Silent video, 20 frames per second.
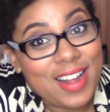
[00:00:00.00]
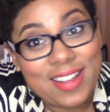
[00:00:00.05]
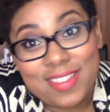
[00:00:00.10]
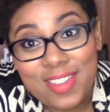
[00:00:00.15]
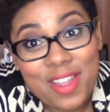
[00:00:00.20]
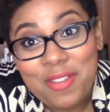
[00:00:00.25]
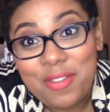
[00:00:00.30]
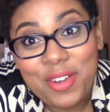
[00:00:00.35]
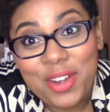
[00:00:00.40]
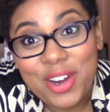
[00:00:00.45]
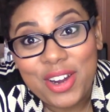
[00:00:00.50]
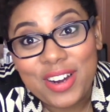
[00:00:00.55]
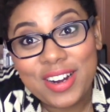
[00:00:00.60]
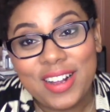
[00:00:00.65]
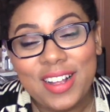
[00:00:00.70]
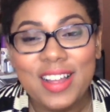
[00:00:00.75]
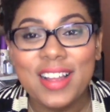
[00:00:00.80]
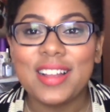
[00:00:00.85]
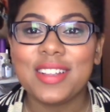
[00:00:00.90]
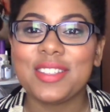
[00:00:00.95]
I love her.
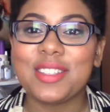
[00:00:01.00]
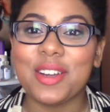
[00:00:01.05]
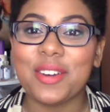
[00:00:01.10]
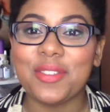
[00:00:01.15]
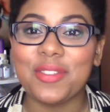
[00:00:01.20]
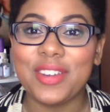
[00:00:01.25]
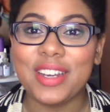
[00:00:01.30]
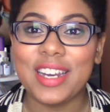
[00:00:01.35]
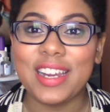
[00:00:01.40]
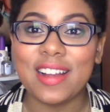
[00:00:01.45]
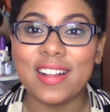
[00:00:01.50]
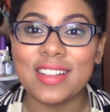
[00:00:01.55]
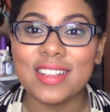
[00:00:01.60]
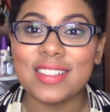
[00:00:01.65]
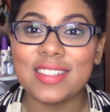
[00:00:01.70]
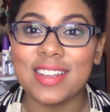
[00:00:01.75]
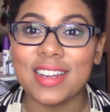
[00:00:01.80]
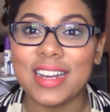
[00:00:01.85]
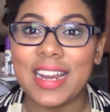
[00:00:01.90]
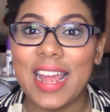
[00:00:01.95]
So V. Neal
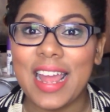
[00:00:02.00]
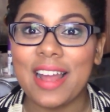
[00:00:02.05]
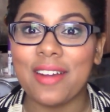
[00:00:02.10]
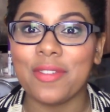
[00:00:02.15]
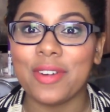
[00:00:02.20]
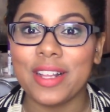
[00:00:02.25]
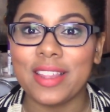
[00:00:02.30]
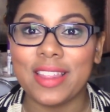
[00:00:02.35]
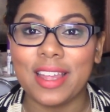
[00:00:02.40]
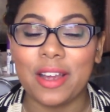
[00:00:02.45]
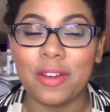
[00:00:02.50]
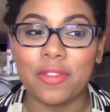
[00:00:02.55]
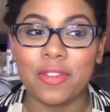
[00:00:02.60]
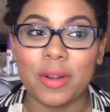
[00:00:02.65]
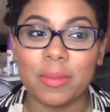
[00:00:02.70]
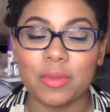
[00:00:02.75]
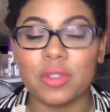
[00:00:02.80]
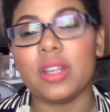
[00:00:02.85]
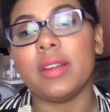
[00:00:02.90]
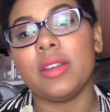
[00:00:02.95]
has done everything
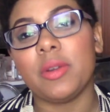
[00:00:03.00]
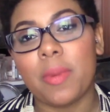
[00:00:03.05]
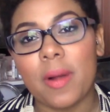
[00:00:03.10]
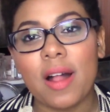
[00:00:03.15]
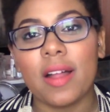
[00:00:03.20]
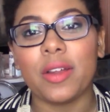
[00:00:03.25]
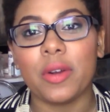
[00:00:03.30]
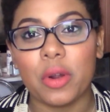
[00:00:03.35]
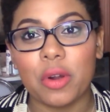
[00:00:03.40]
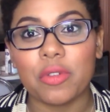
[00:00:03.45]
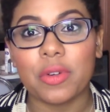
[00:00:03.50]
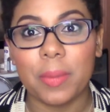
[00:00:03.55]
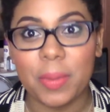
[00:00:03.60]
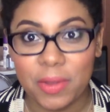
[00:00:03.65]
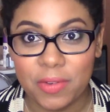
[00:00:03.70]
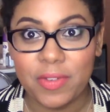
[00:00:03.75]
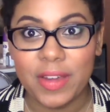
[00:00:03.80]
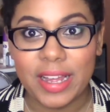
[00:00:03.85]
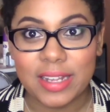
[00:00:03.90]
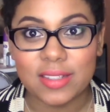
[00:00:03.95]
from, you probably know her from
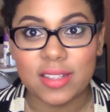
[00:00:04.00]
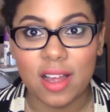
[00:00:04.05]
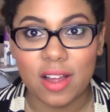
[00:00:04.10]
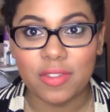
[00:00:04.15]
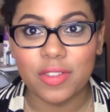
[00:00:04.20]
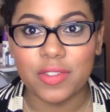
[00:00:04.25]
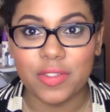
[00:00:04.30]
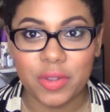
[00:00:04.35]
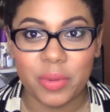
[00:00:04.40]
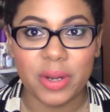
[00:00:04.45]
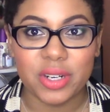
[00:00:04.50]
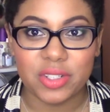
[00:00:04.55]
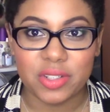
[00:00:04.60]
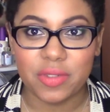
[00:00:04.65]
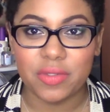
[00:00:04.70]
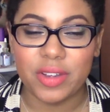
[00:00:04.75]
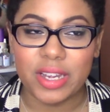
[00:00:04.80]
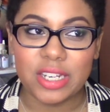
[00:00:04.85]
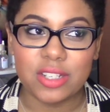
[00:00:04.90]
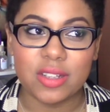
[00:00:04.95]
The Face Off if you watch
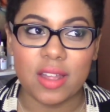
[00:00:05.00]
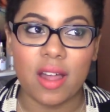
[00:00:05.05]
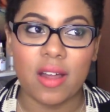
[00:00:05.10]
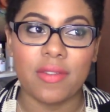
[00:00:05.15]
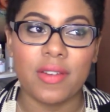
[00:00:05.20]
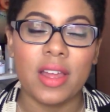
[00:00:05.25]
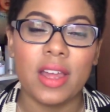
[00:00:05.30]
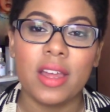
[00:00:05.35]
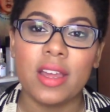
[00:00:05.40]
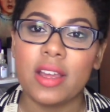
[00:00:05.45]
The Face Off.